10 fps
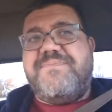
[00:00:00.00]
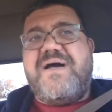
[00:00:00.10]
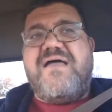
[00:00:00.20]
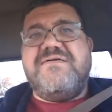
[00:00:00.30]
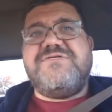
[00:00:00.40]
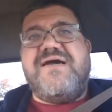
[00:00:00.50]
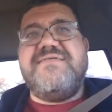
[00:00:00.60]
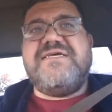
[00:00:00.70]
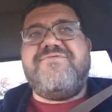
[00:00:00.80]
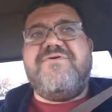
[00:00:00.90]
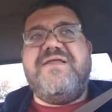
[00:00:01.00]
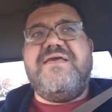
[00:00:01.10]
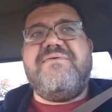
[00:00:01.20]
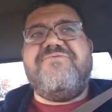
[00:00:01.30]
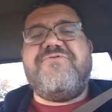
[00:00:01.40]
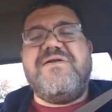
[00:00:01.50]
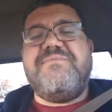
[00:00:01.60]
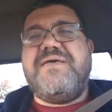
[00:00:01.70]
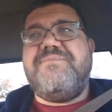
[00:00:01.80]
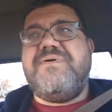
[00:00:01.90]
apologizing for eating them in front of
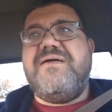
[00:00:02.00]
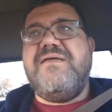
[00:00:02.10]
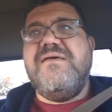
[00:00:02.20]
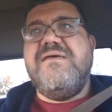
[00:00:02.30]
me, but